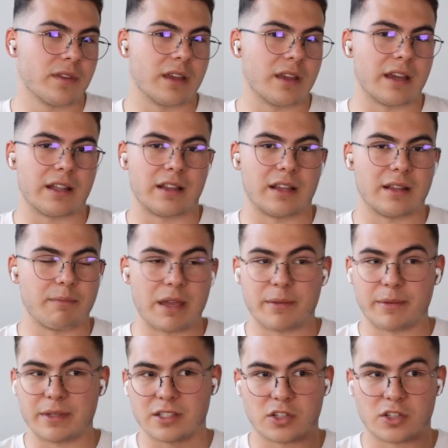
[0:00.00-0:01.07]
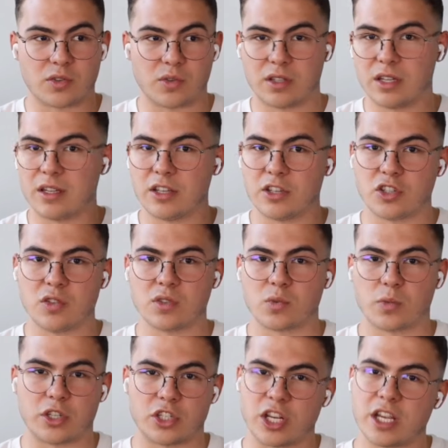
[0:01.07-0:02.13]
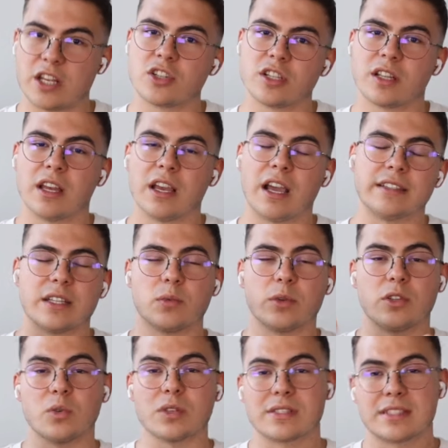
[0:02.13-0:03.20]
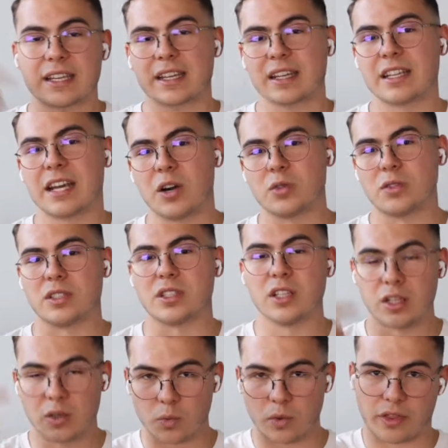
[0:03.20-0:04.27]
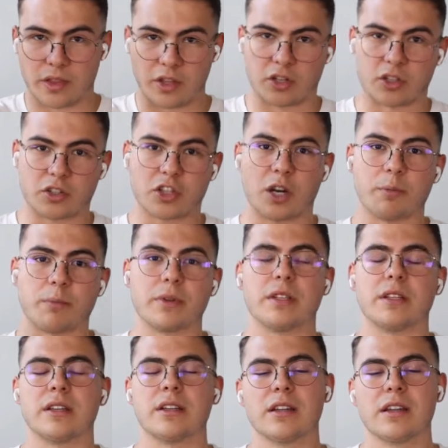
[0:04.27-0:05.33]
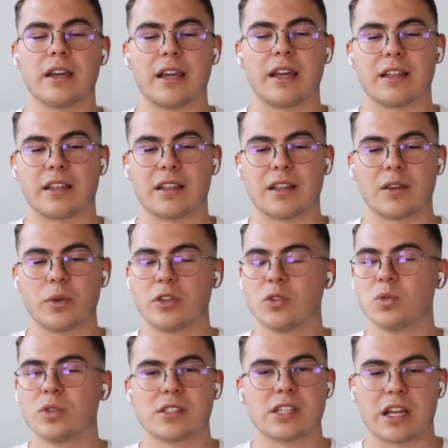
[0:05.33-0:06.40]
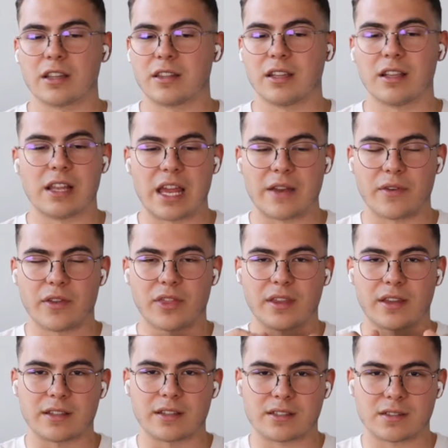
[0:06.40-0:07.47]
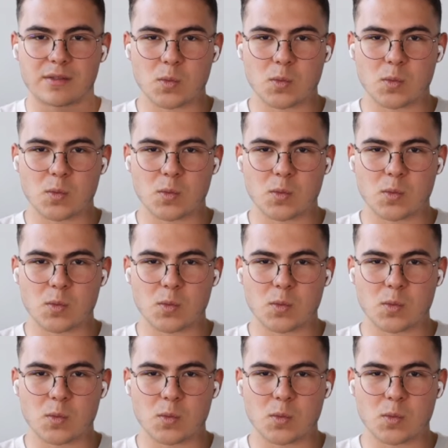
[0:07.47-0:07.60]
That maybe security issues, we change it, and then we do a second audit with another company. And we do this until everything is